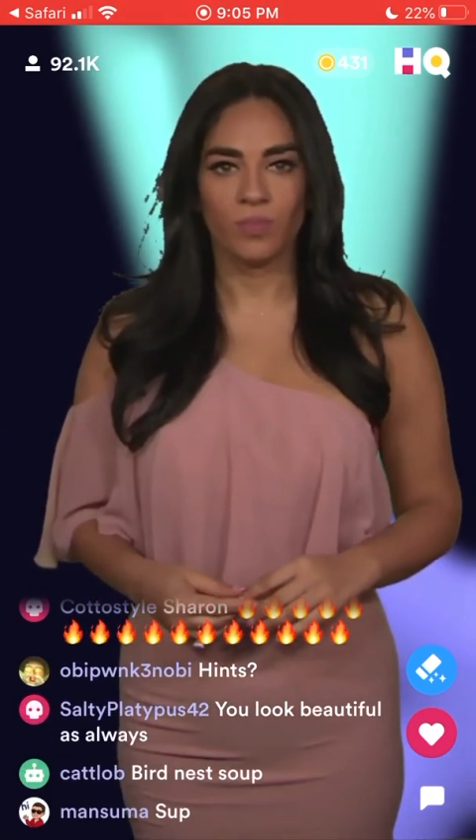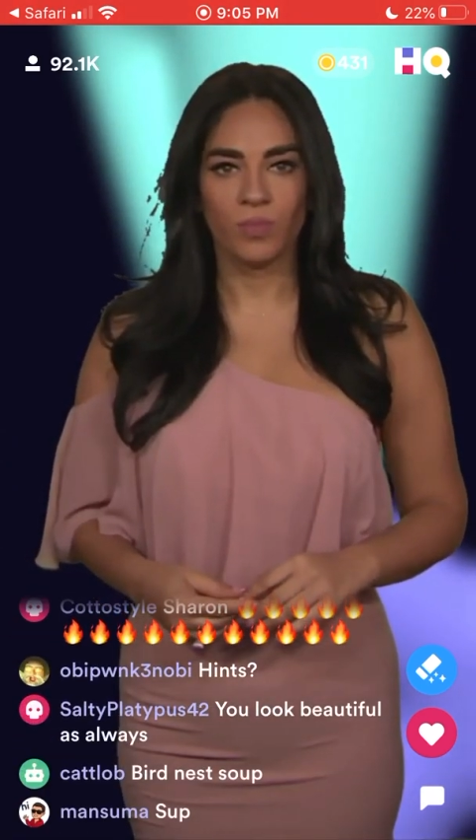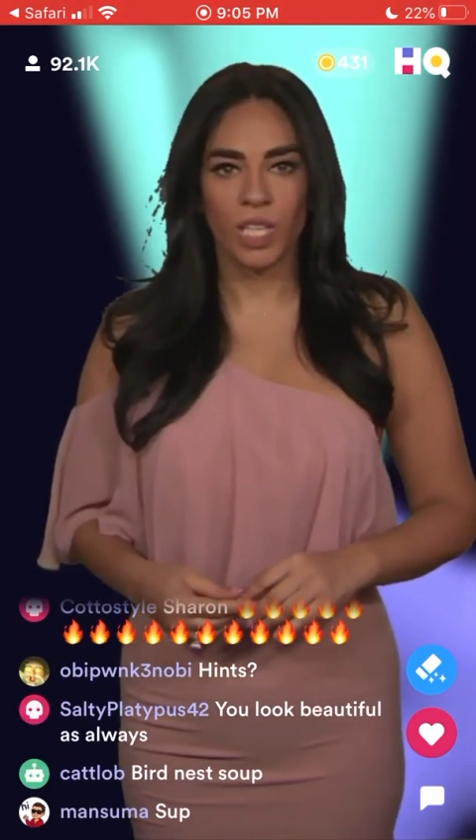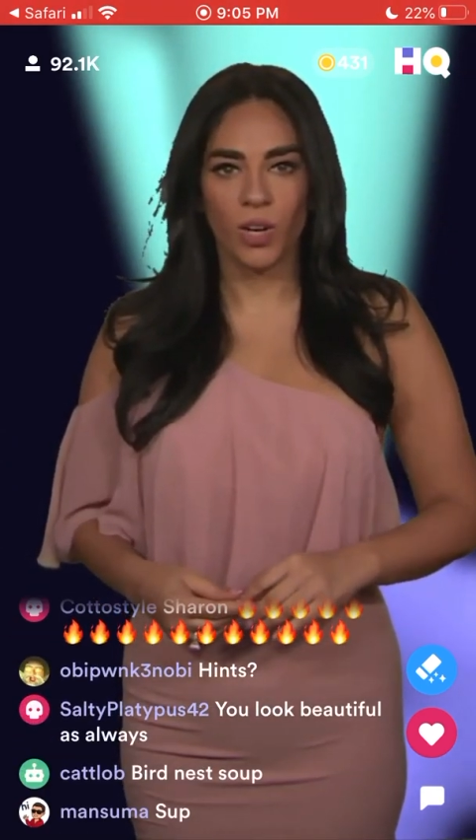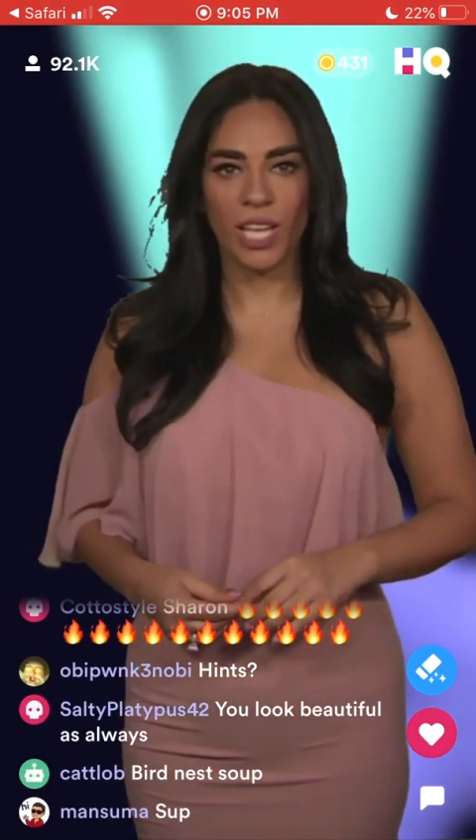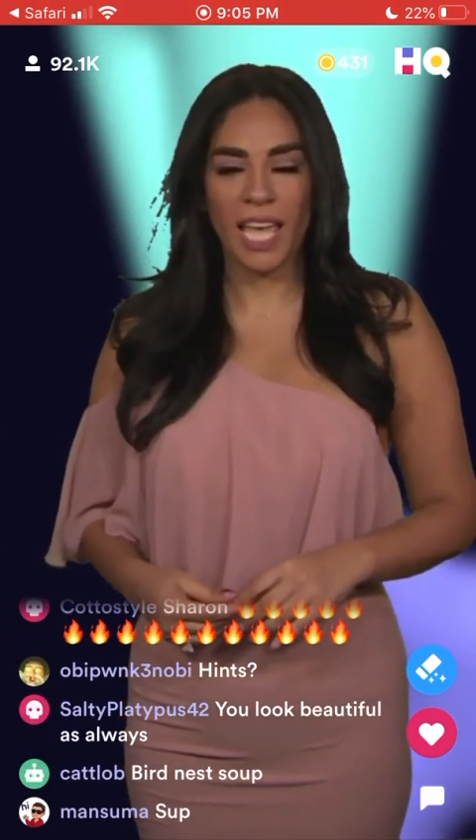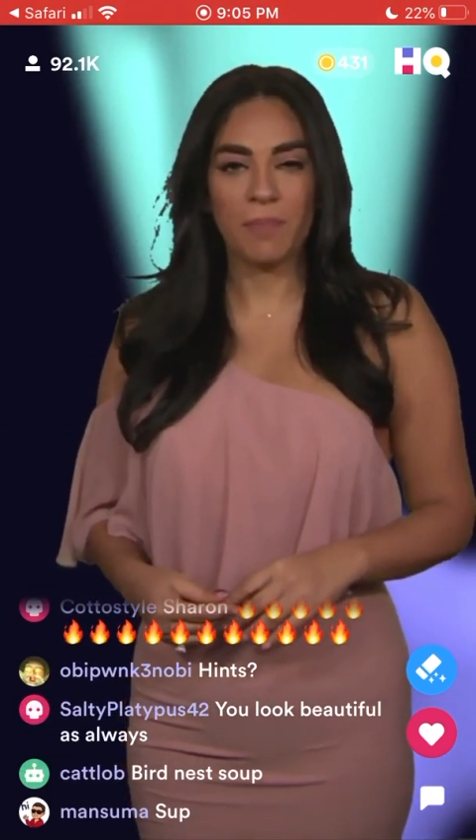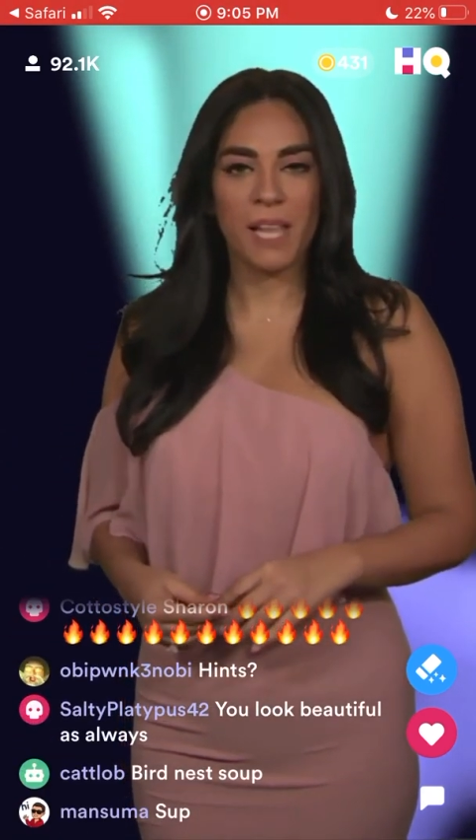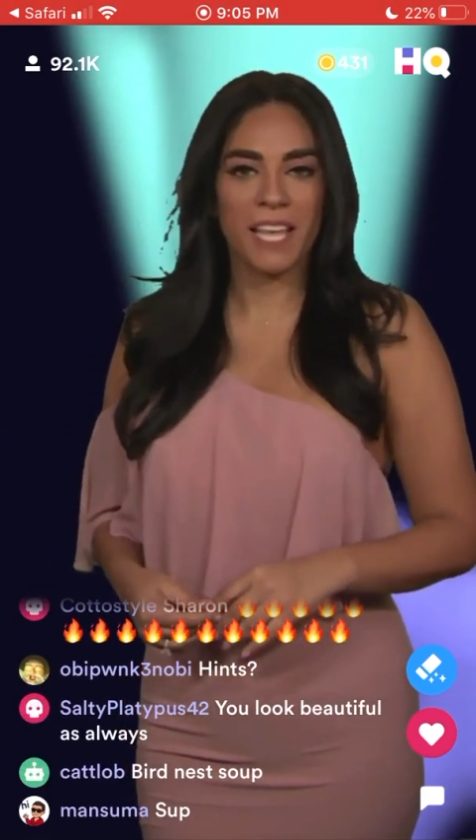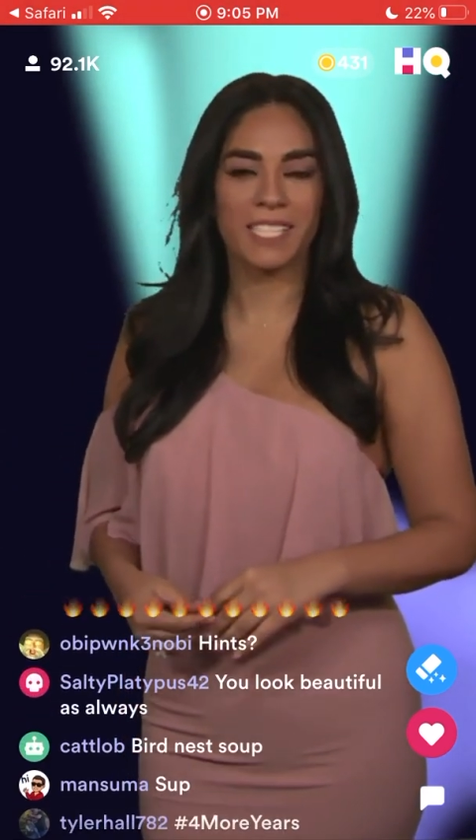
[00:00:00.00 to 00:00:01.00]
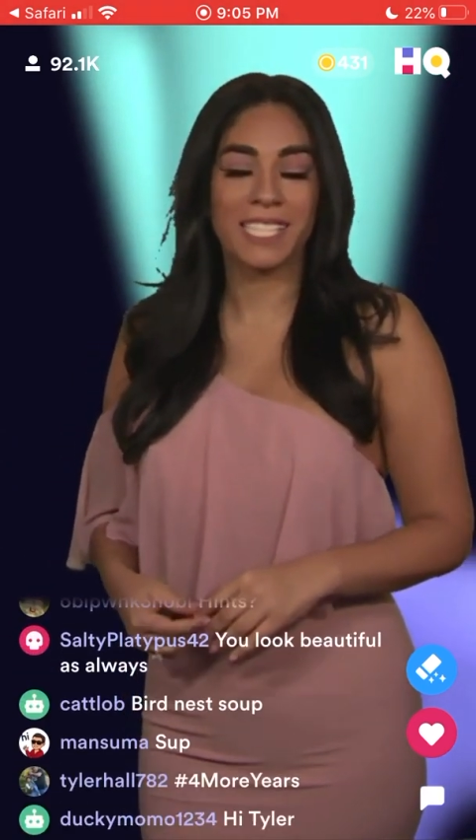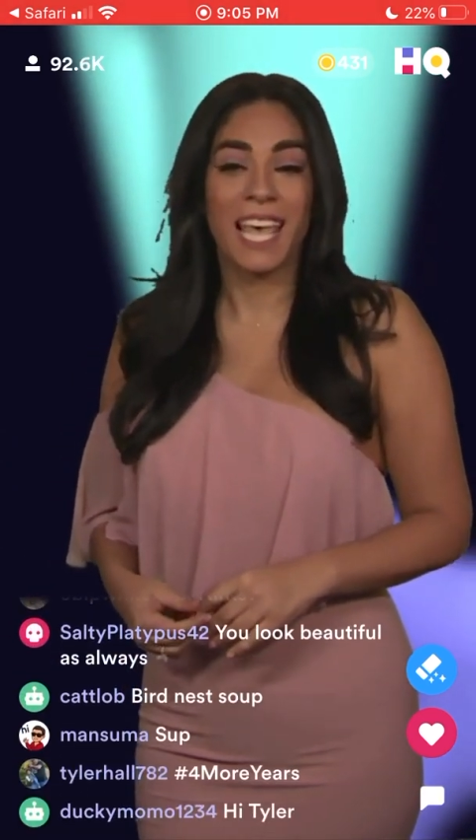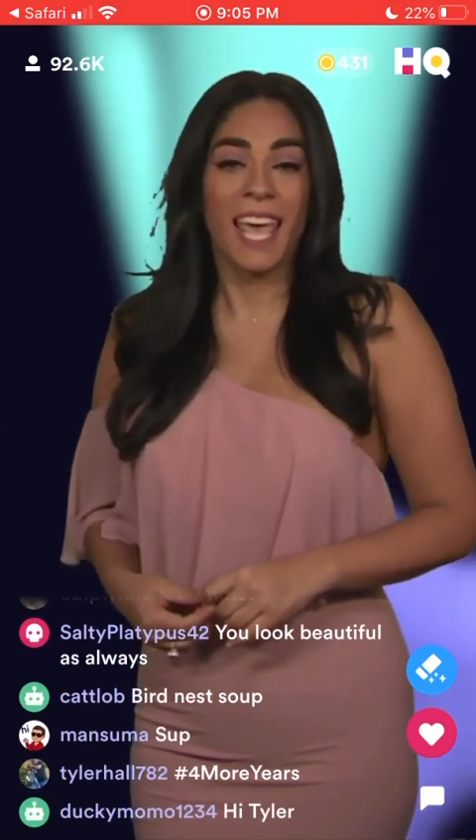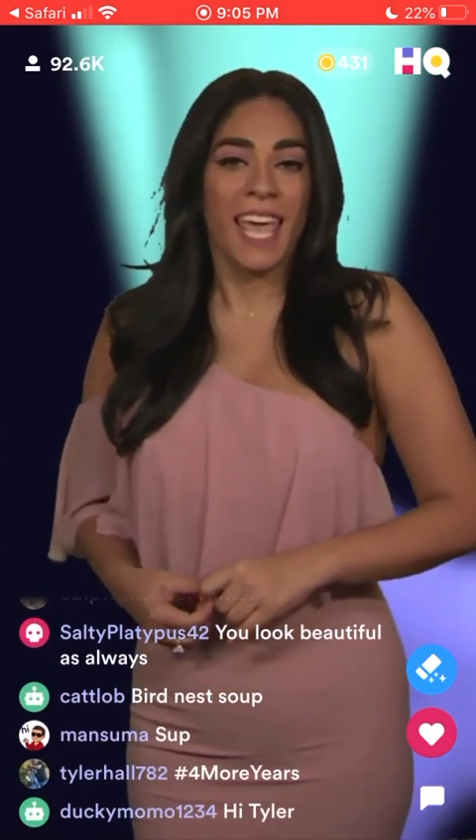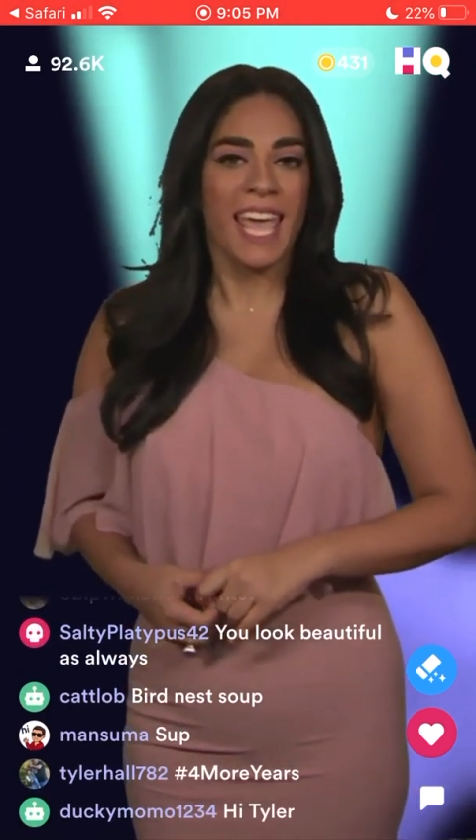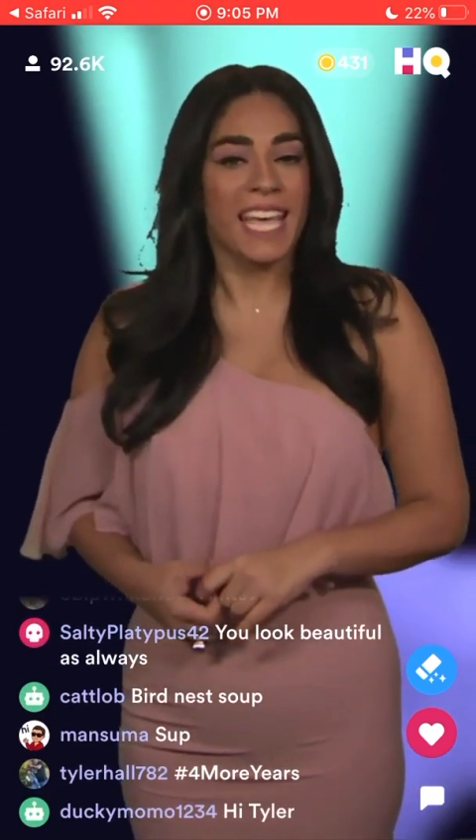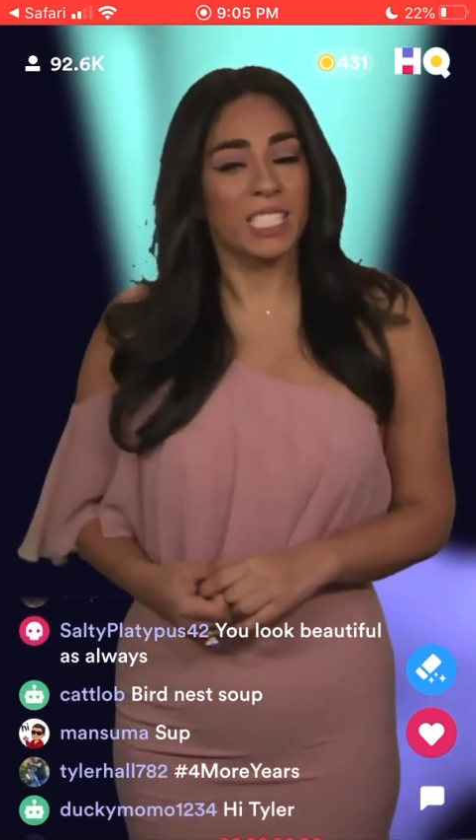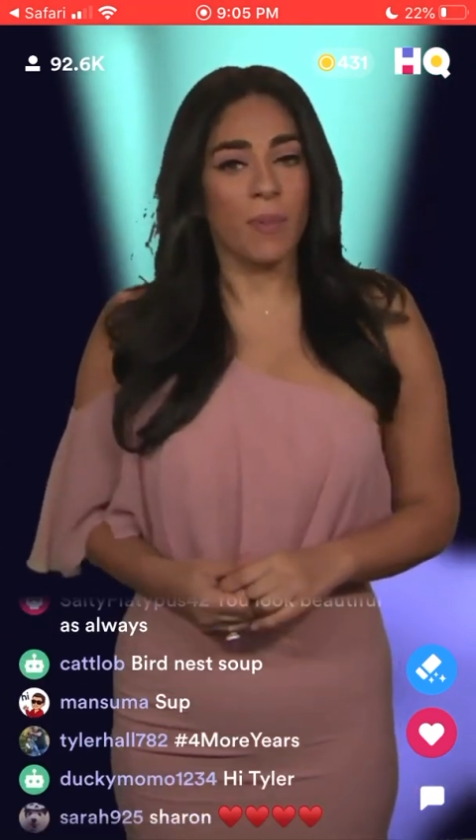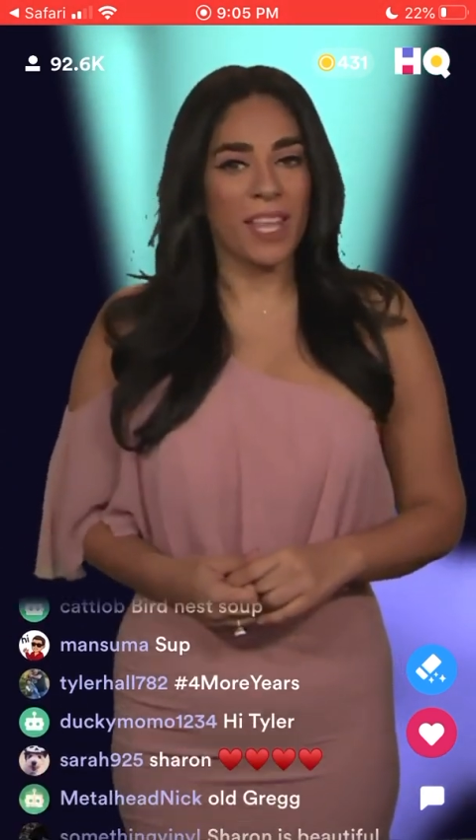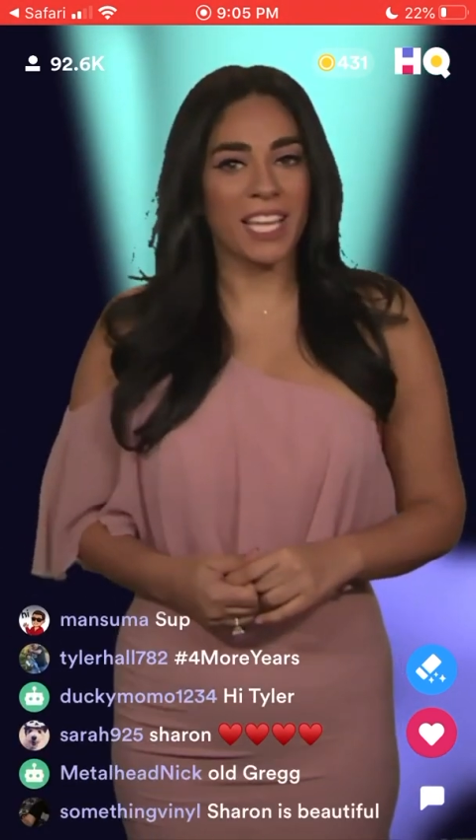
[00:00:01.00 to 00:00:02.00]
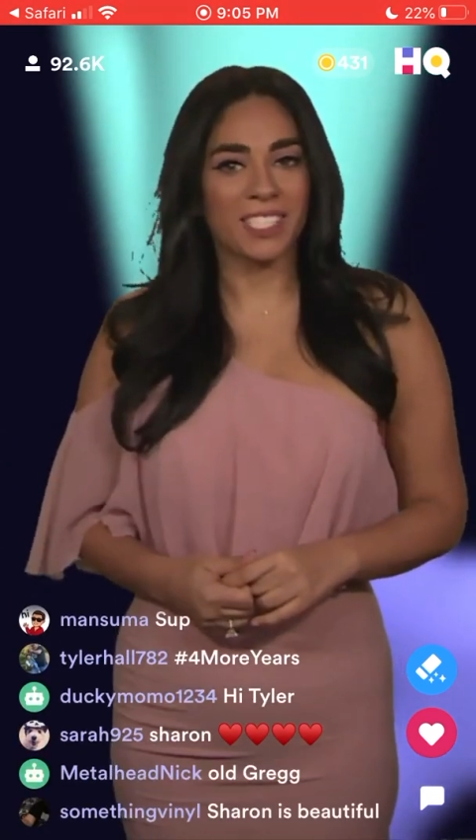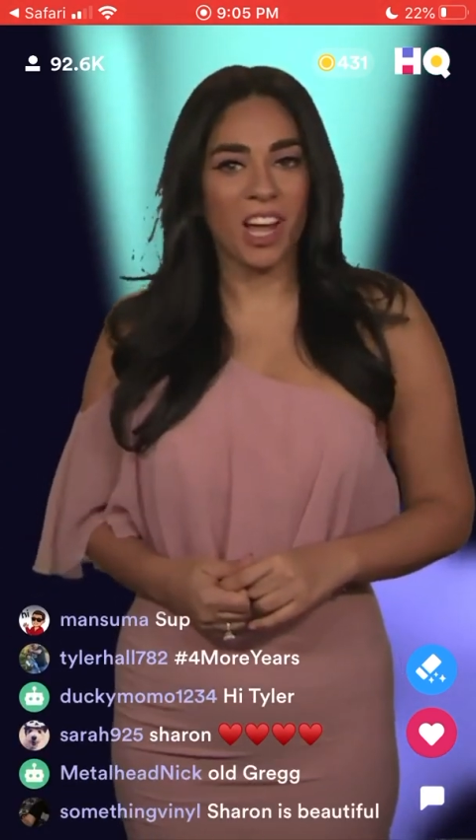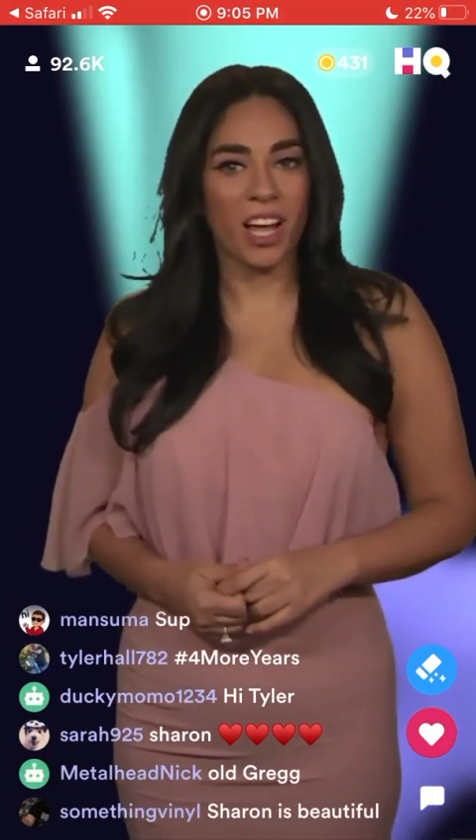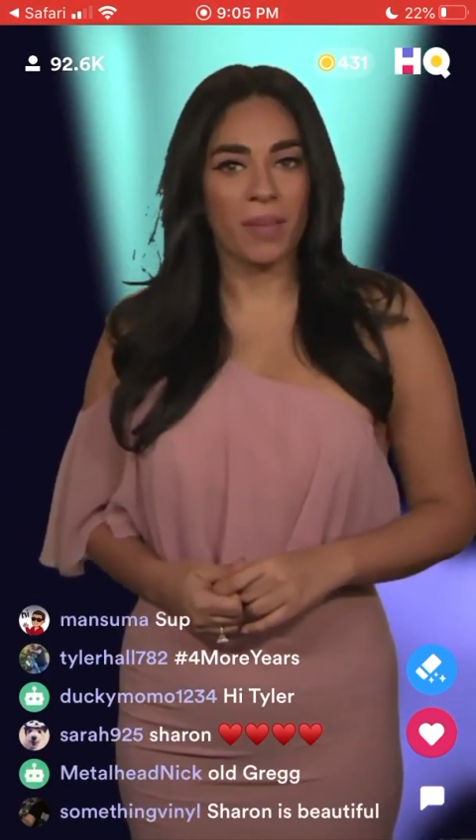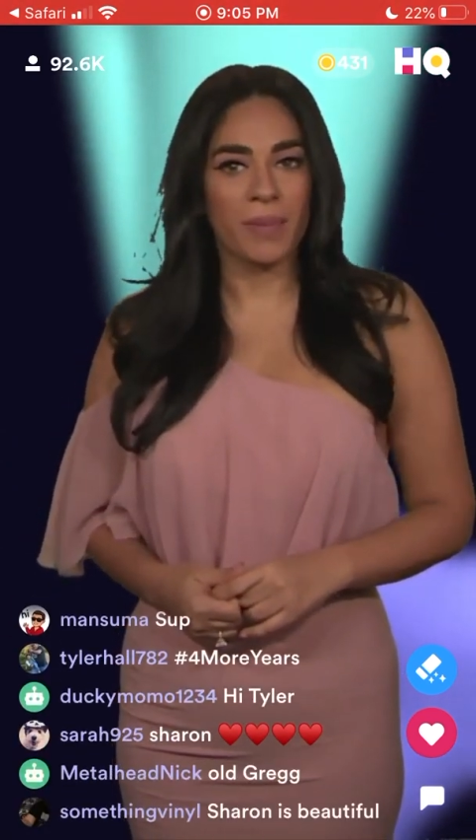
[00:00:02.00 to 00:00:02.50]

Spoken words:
Okay, players, it's about that time.